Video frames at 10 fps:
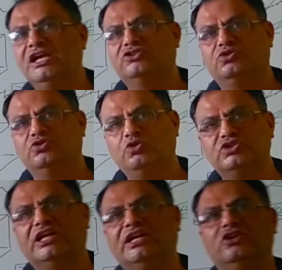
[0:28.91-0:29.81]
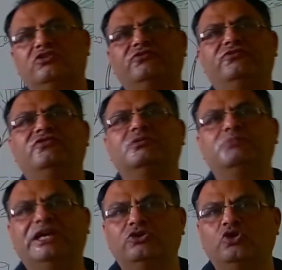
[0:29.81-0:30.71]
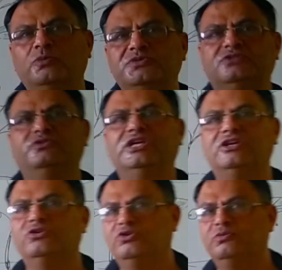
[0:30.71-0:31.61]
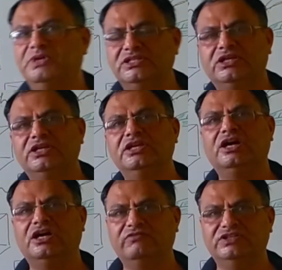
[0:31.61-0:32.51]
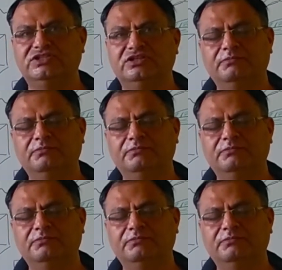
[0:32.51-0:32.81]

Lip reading: So those kind of microbes we are going to basically harvest.